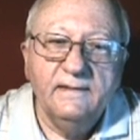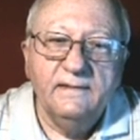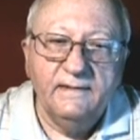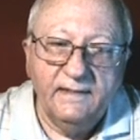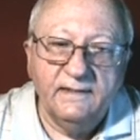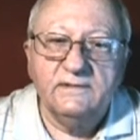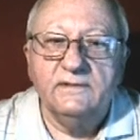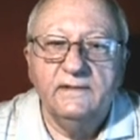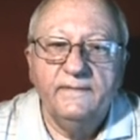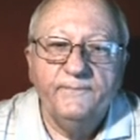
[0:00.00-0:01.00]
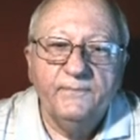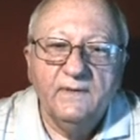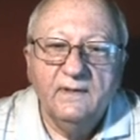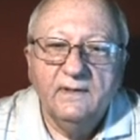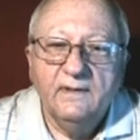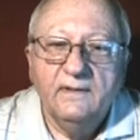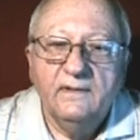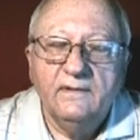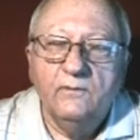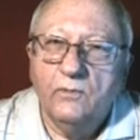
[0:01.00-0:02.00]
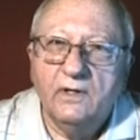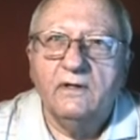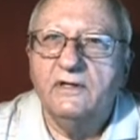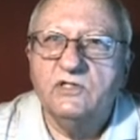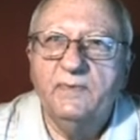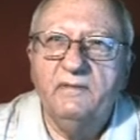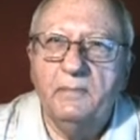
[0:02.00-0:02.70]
Yes, the water has been